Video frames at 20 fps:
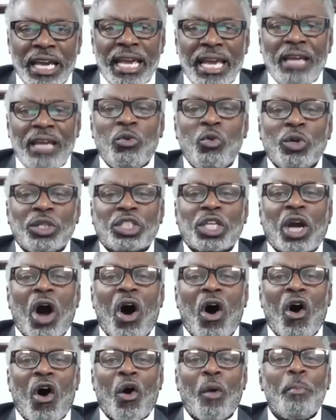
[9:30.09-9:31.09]
It was
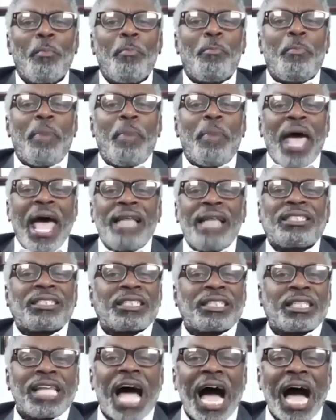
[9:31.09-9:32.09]
called
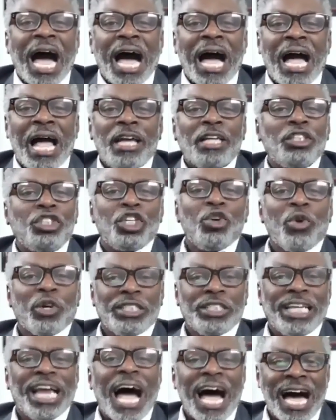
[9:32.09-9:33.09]
Bed-Stuy, do or
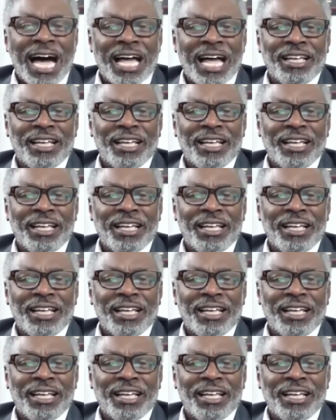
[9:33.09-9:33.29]
die.